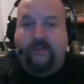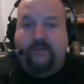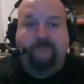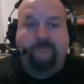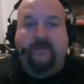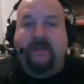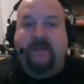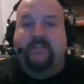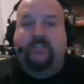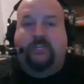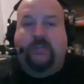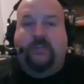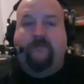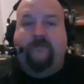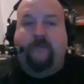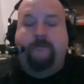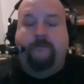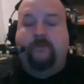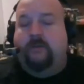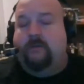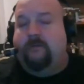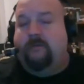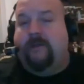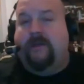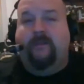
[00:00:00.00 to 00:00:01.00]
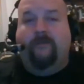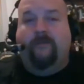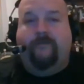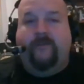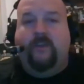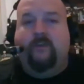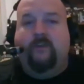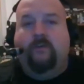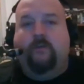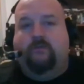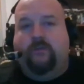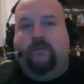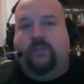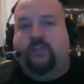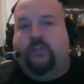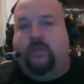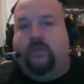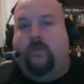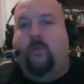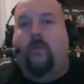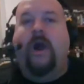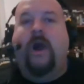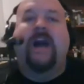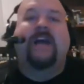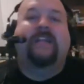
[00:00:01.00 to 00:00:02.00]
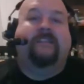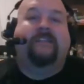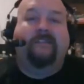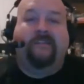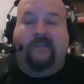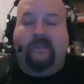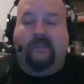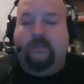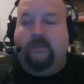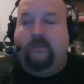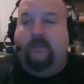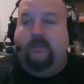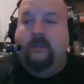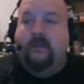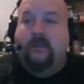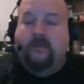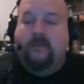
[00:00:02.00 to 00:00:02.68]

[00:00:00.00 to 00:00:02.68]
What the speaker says: especially if you put him on the field with Christian Watson.